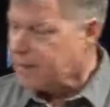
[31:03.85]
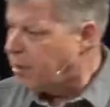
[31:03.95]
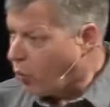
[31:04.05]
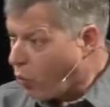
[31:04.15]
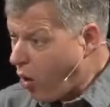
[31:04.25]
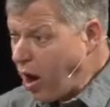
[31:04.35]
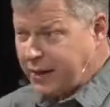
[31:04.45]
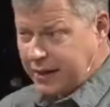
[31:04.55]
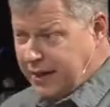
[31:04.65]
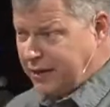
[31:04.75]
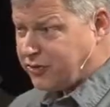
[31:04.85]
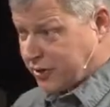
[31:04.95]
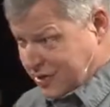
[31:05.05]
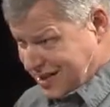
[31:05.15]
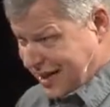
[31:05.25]
But what is
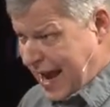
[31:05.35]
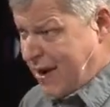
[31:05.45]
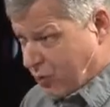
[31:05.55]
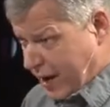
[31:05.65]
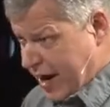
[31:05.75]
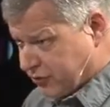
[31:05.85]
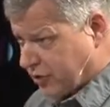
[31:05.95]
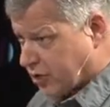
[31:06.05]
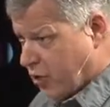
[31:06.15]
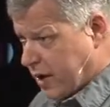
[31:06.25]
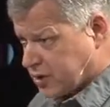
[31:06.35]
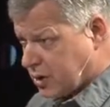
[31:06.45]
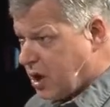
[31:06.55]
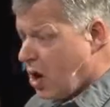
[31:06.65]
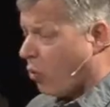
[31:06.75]
it, today we're asking the
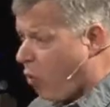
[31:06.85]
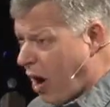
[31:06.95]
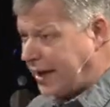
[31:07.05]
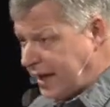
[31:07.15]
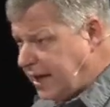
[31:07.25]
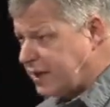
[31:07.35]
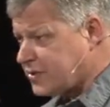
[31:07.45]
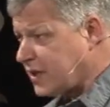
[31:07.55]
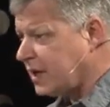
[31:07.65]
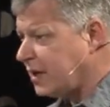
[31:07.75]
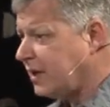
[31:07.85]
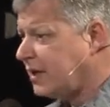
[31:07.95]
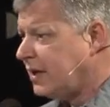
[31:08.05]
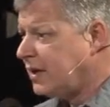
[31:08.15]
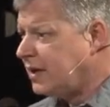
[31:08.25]
question, what is it
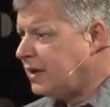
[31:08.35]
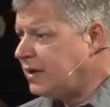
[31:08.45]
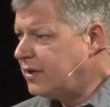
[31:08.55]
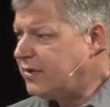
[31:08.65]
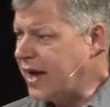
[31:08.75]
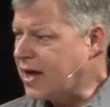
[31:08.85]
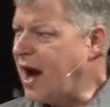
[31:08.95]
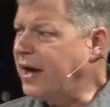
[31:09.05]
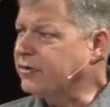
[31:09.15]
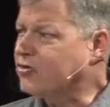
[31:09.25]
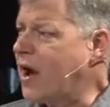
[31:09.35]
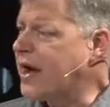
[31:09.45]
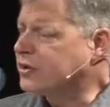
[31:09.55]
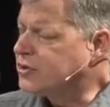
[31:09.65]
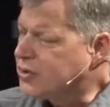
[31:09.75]
that God is
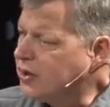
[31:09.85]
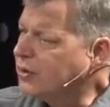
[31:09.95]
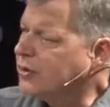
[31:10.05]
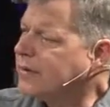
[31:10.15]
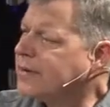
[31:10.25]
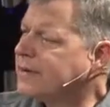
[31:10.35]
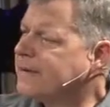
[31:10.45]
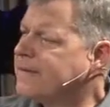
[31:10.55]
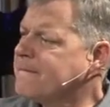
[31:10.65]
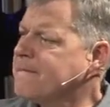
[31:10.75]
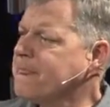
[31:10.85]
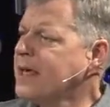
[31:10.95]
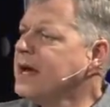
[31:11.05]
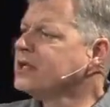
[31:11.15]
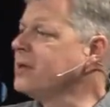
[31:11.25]
trying to do
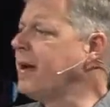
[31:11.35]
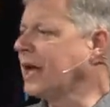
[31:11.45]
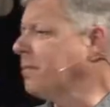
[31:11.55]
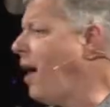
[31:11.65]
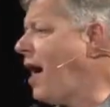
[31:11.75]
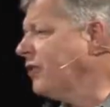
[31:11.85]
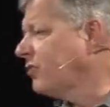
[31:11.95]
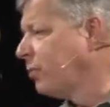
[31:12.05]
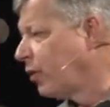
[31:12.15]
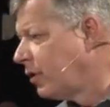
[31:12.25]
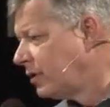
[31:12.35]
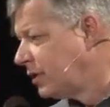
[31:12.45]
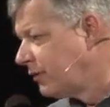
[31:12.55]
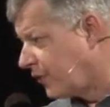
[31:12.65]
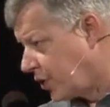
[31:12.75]
to make it possible
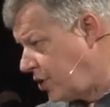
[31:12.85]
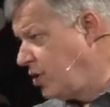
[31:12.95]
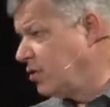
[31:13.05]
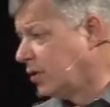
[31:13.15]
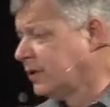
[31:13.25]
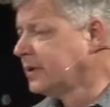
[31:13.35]
for you